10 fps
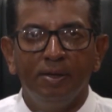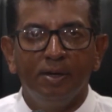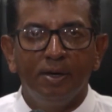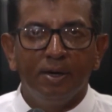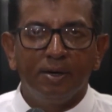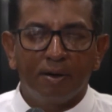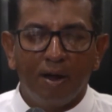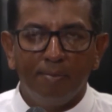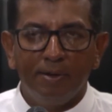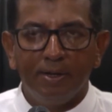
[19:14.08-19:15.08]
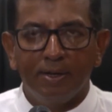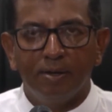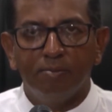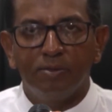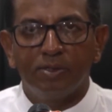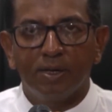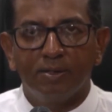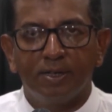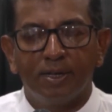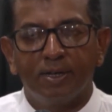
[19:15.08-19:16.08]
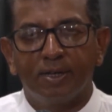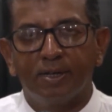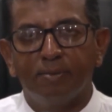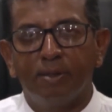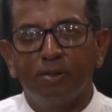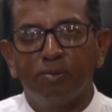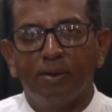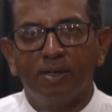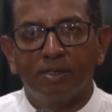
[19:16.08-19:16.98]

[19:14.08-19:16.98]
prosperous country, a beautiful life.